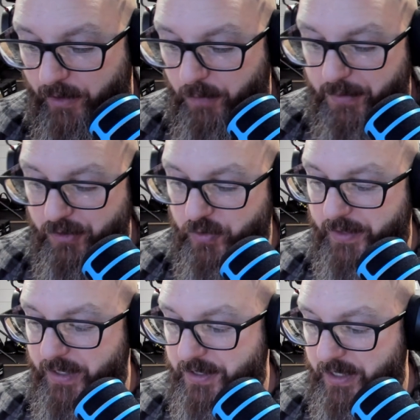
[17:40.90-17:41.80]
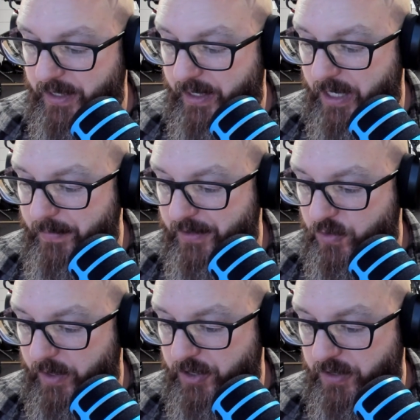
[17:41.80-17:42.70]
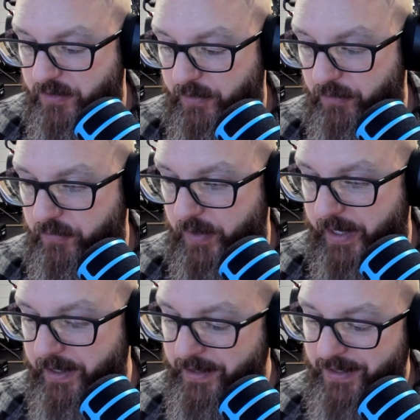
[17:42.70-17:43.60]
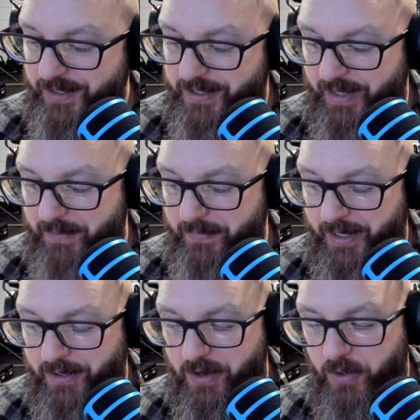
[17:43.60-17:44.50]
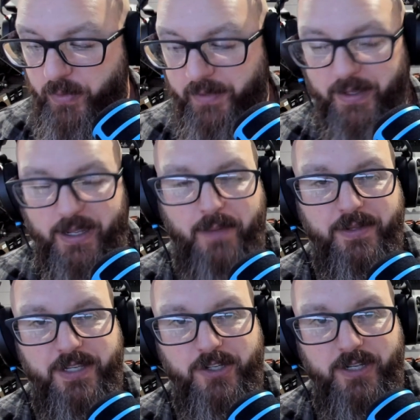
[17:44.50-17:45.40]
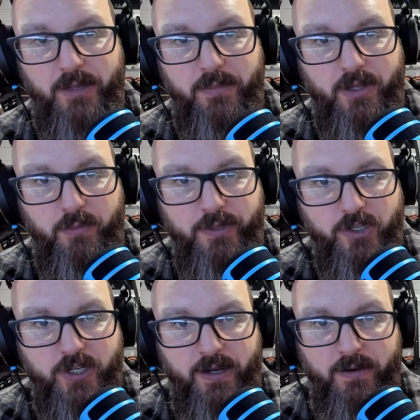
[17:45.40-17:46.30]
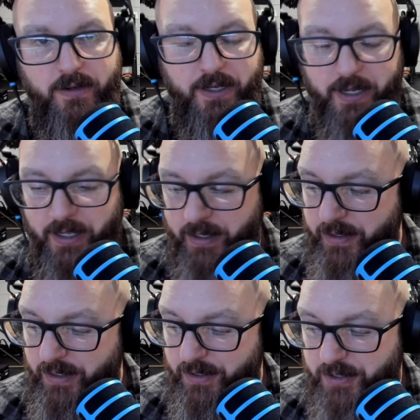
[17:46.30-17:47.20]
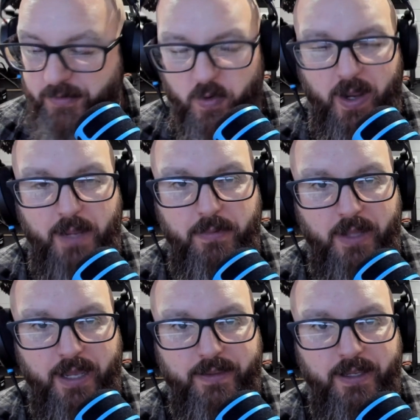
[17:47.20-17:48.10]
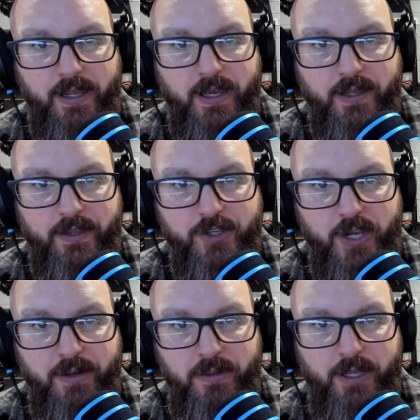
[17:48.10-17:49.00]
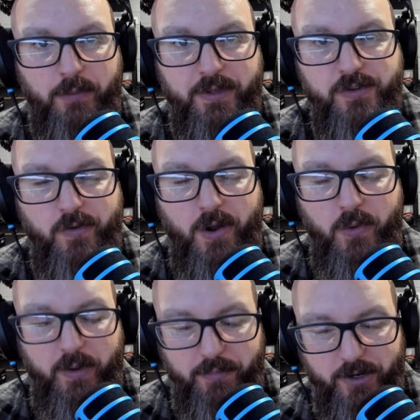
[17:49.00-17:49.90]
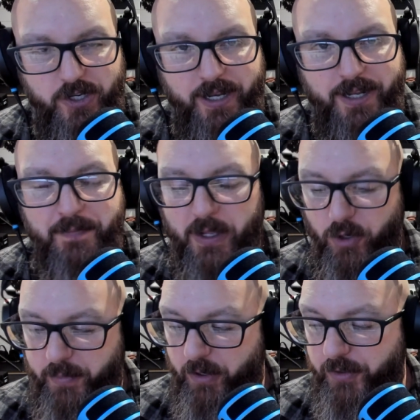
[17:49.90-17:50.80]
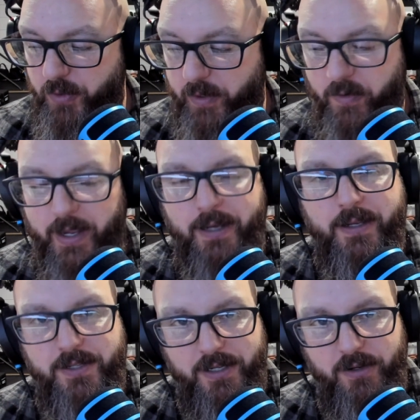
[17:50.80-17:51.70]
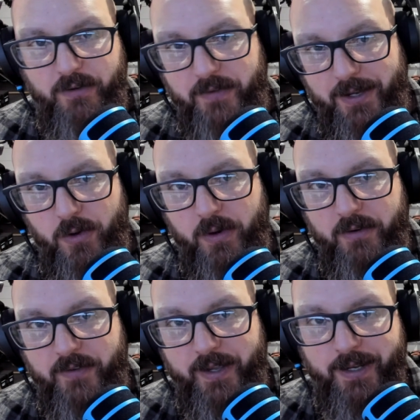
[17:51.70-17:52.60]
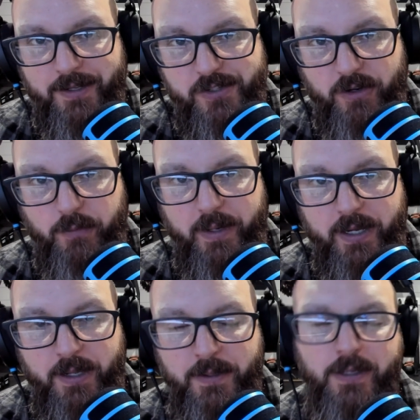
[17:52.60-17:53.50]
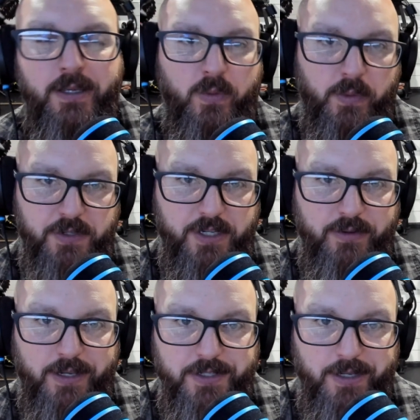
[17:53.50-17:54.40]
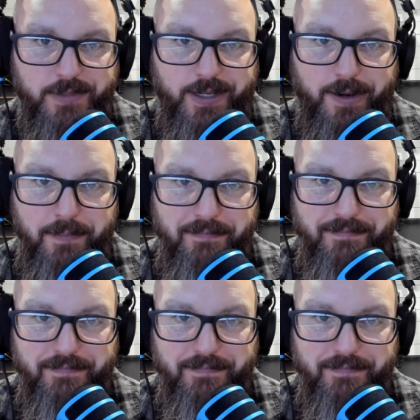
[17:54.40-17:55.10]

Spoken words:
I hope you enjoyed this. Any comments, questions, feel free to let me know in the comment section down below. Please share and subscribe, like the channel, help us grow. We appreciate it. Hope you're all doing great. Continue to fight your good fight against sarcopenia, and we'll see you next time. Take care.